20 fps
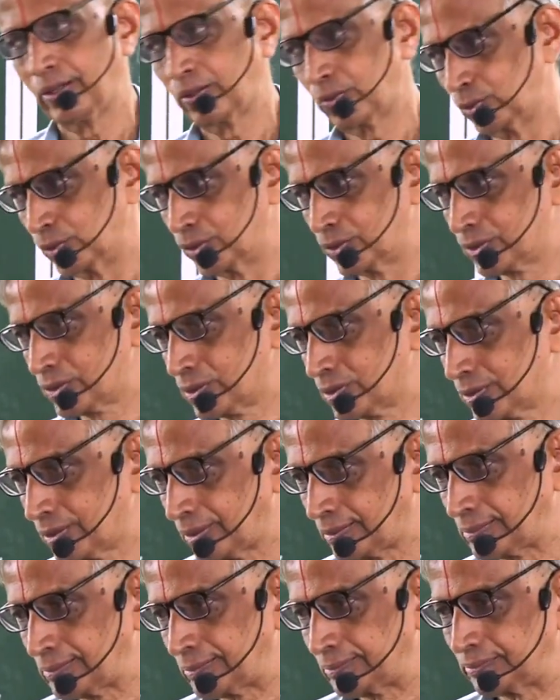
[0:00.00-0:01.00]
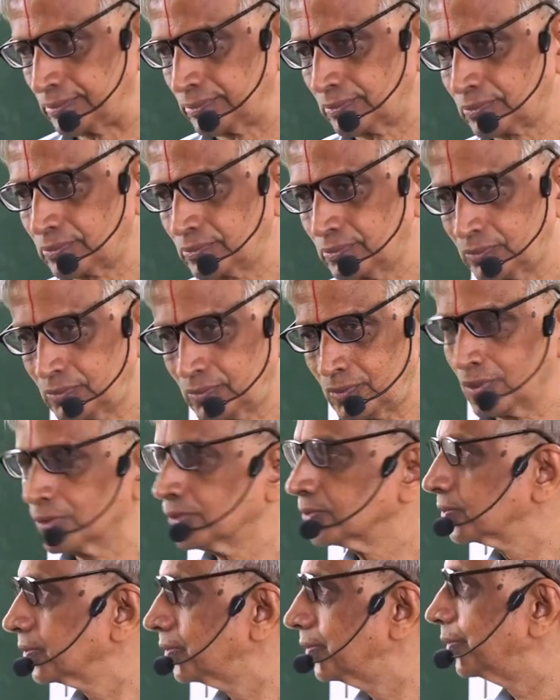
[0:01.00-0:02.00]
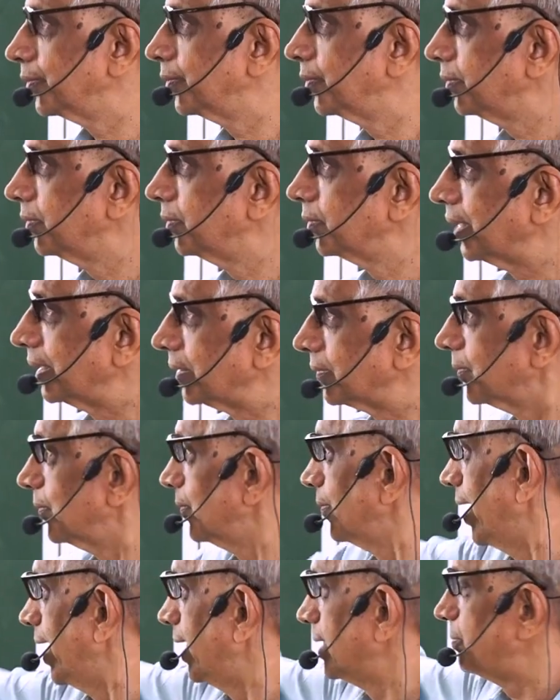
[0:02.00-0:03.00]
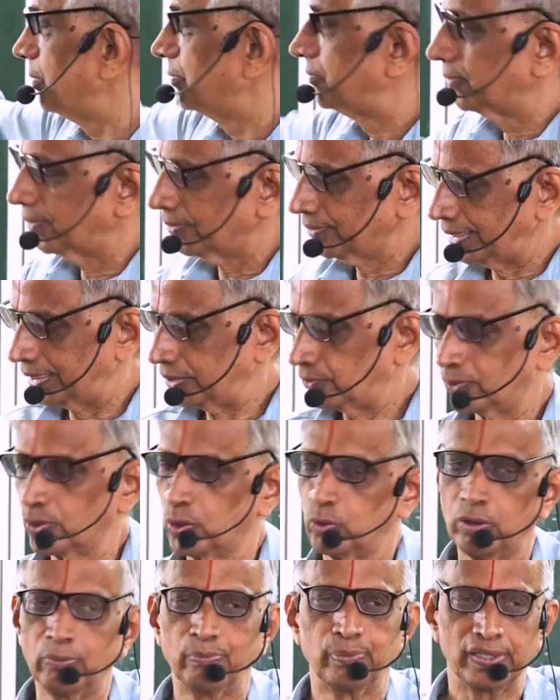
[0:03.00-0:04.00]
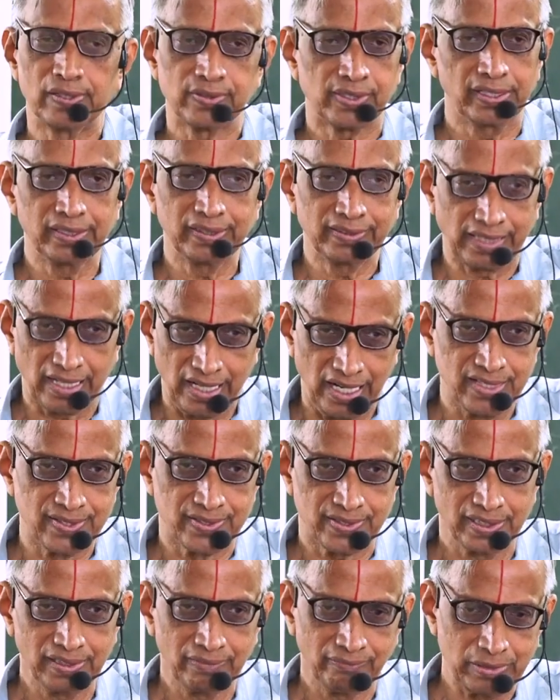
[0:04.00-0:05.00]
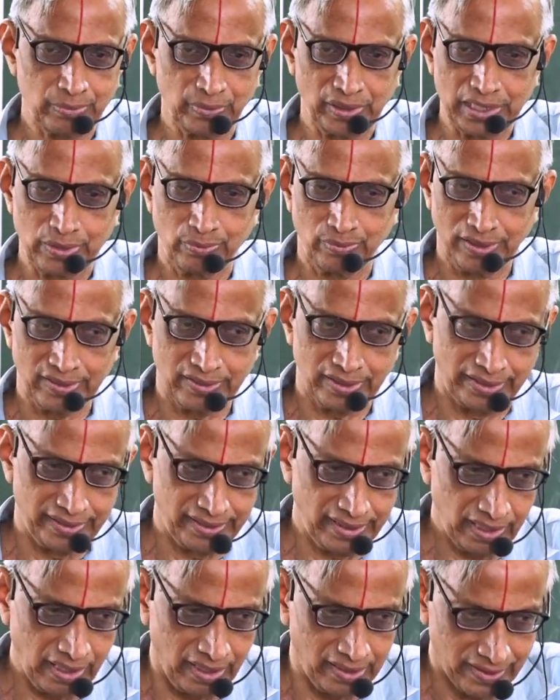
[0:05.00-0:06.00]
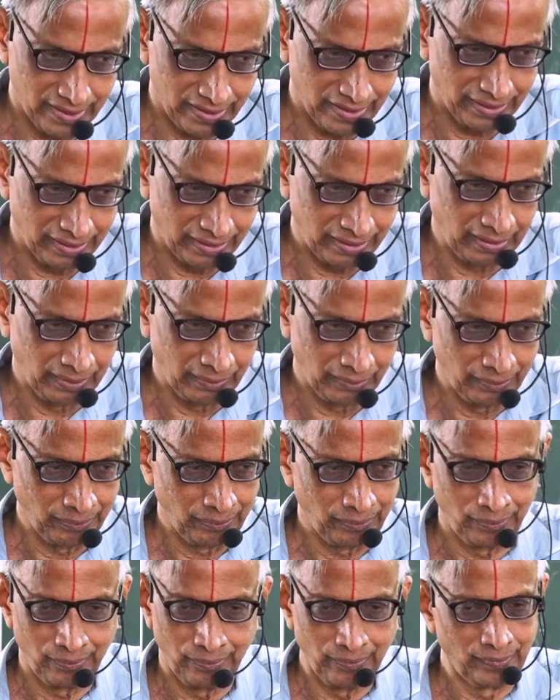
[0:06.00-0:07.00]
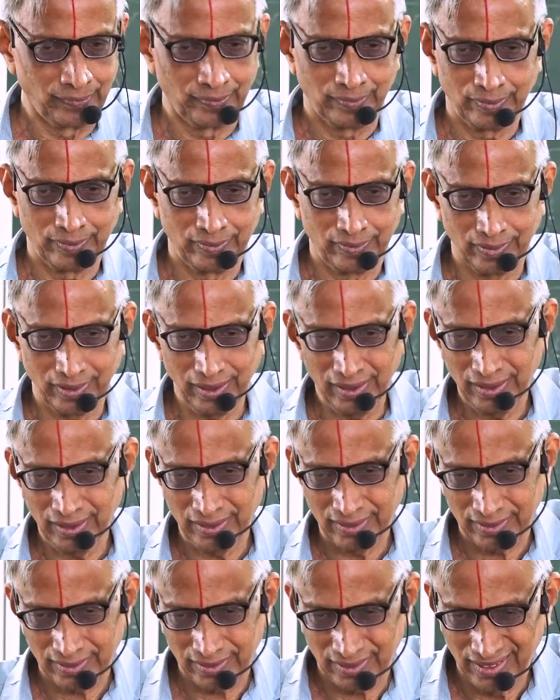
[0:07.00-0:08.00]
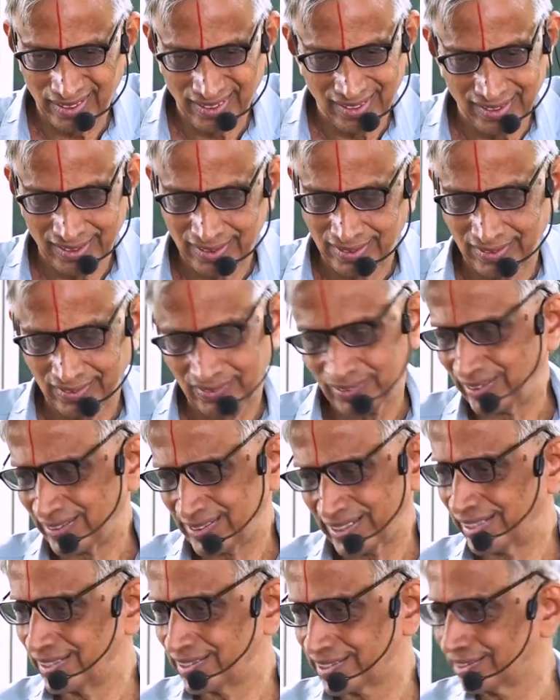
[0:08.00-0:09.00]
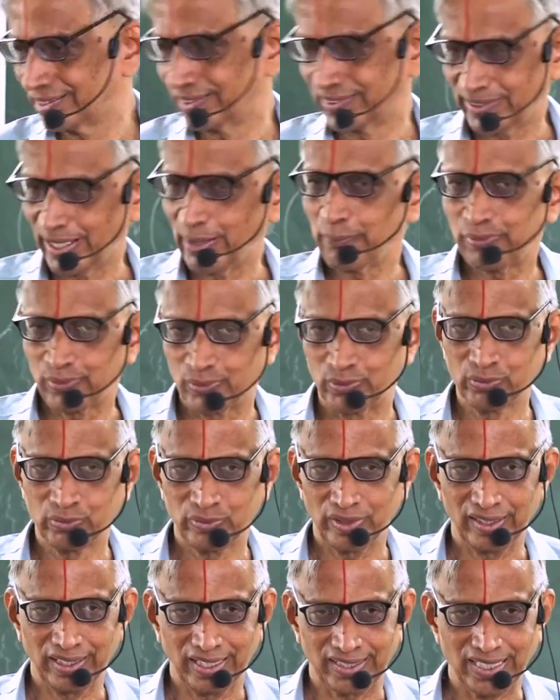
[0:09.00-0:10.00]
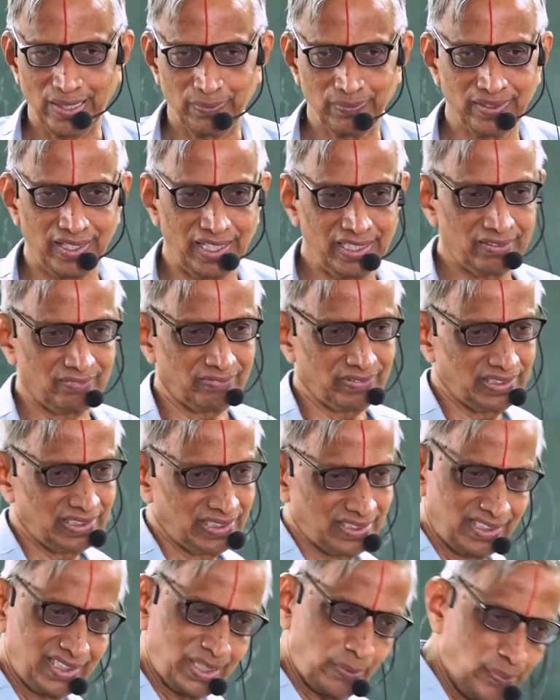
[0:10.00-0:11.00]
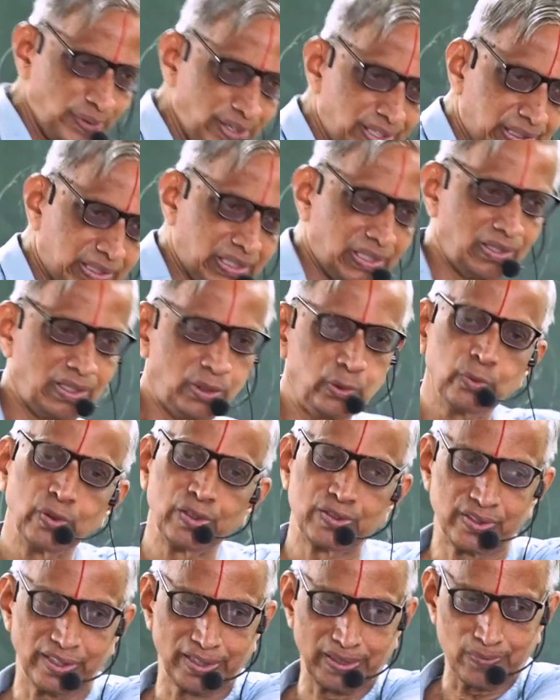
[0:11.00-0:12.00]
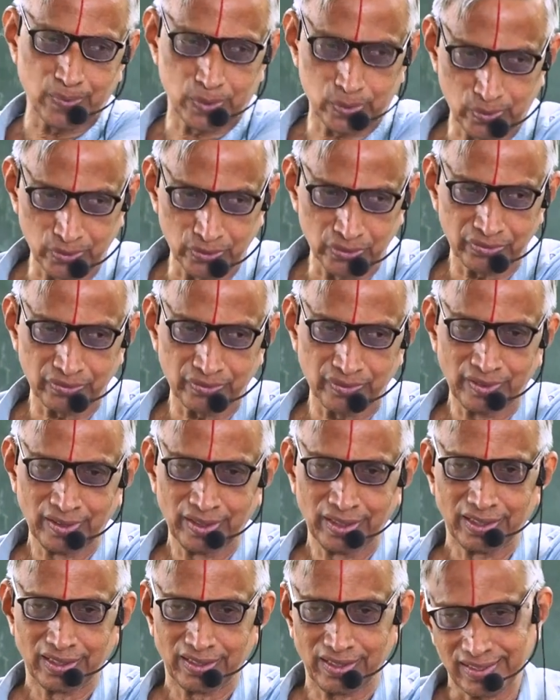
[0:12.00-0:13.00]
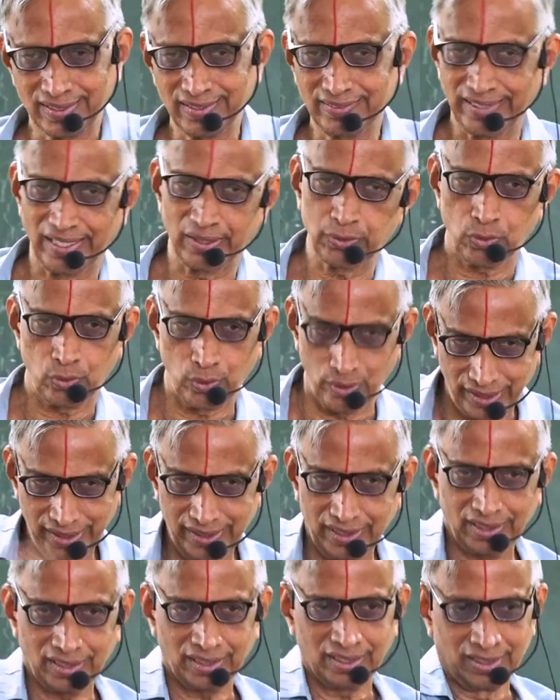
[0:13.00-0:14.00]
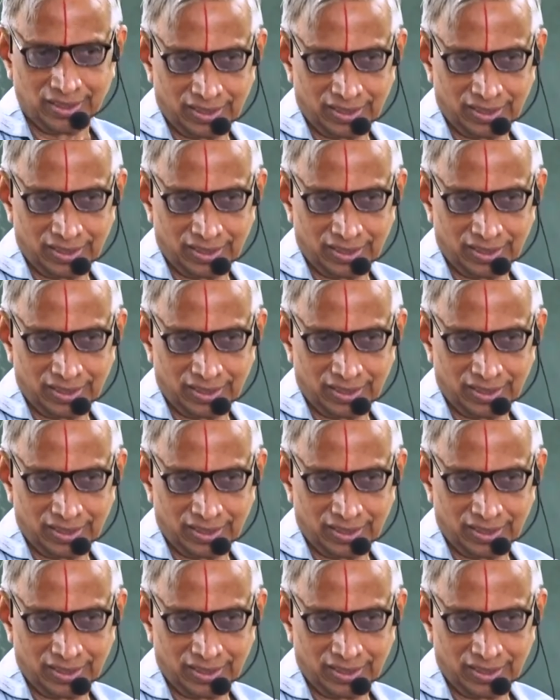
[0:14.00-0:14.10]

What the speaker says: roots. So you conclude as before that 1 over pz is a constant, which means pz is a constant. Okay? So essentially the same proof, except that we repeat Lewis theorem's proof rather than quoting